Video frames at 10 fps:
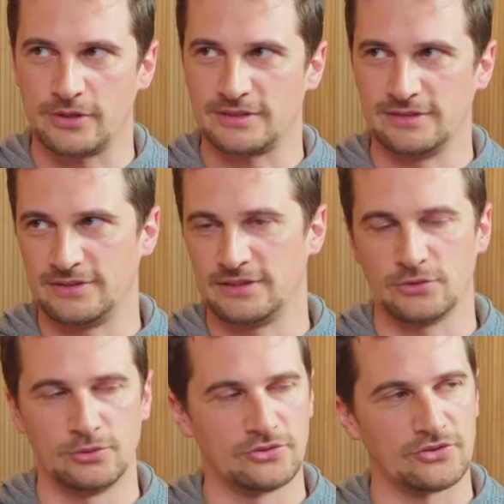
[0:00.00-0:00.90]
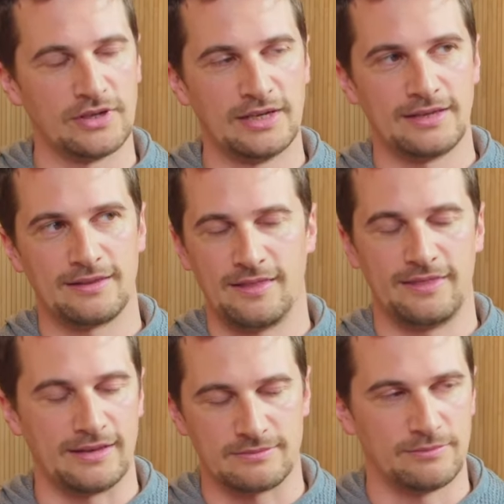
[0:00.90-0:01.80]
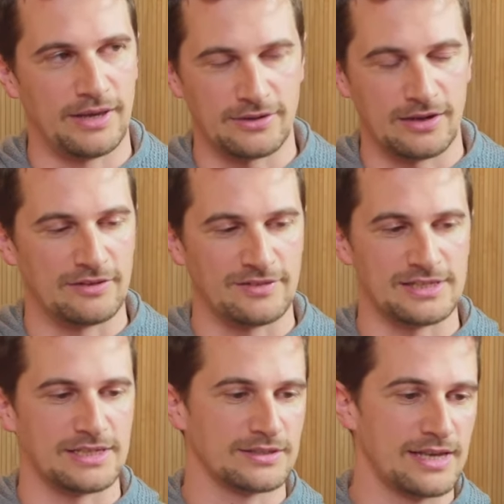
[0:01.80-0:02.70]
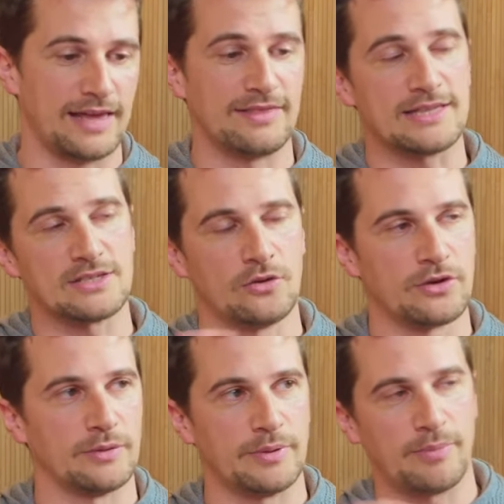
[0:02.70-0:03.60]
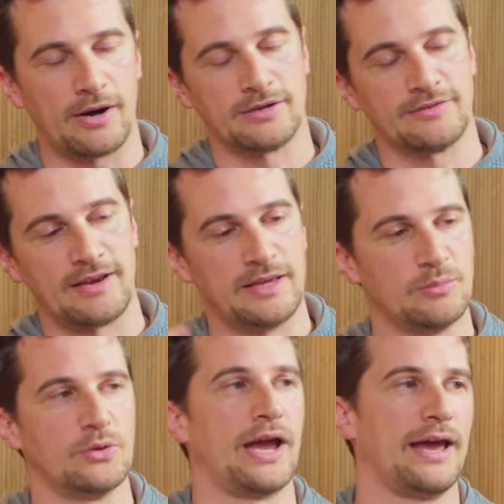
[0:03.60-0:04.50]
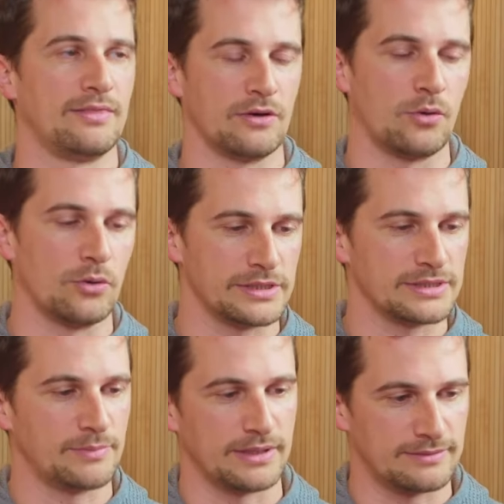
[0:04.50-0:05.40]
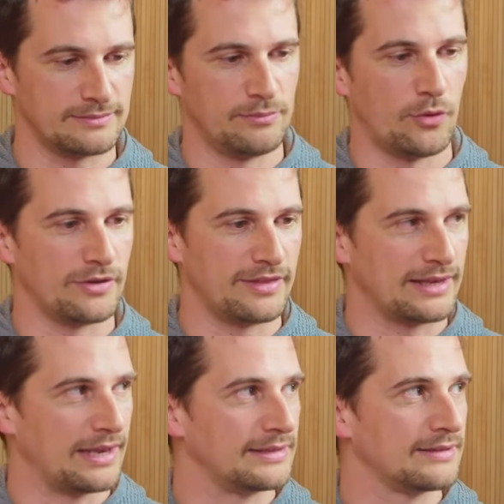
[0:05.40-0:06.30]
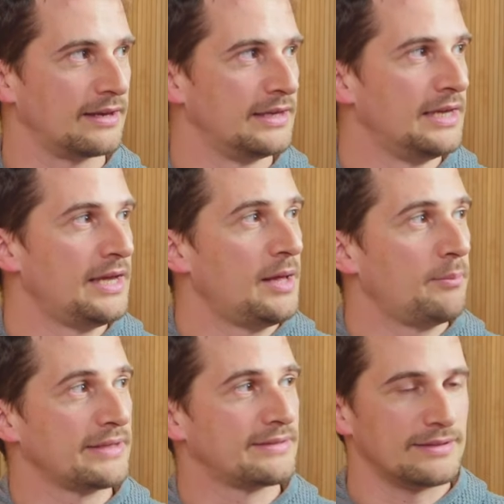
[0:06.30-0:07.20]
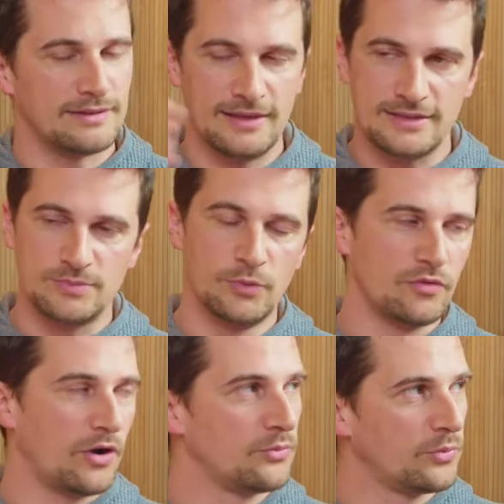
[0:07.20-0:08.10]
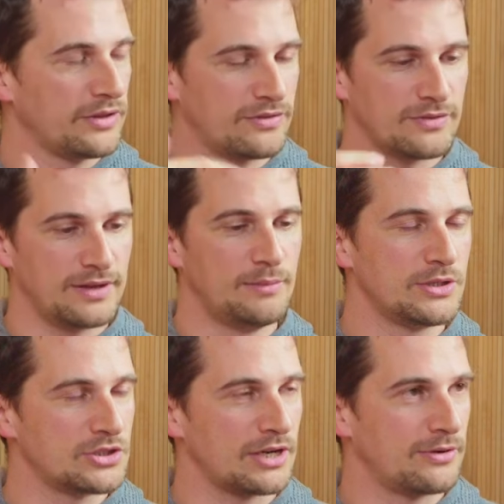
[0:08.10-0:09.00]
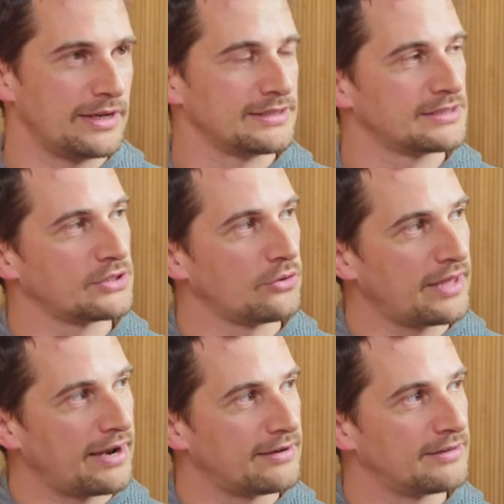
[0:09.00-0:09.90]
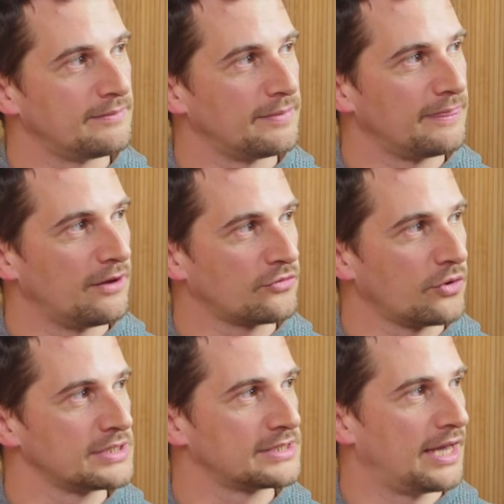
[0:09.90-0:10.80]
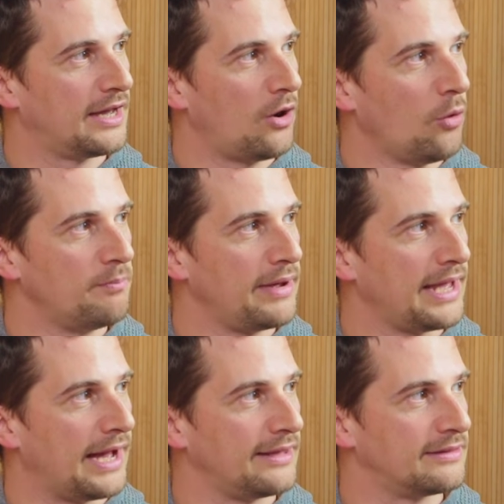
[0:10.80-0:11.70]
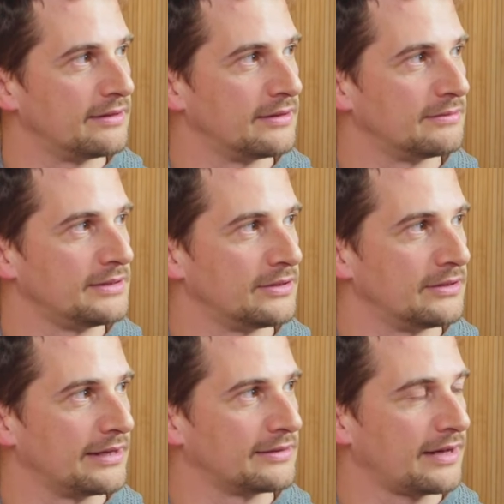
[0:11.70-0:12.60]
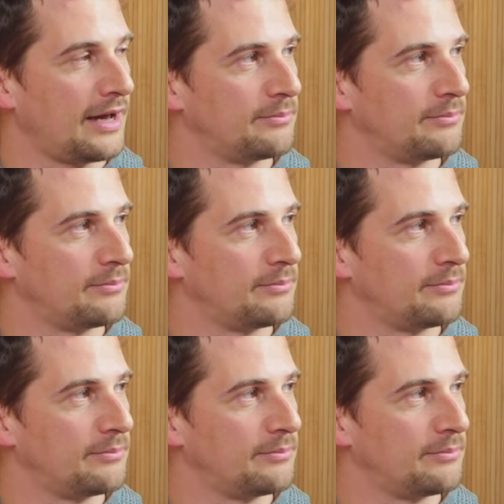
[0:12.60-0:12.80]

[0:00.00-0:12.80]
productivity tools that make your life easier, so, and that's all going to be part of that ebook and the course. But more on that later. But let's move on with image generators. So there, of course, uh, OpenAI, the you know like the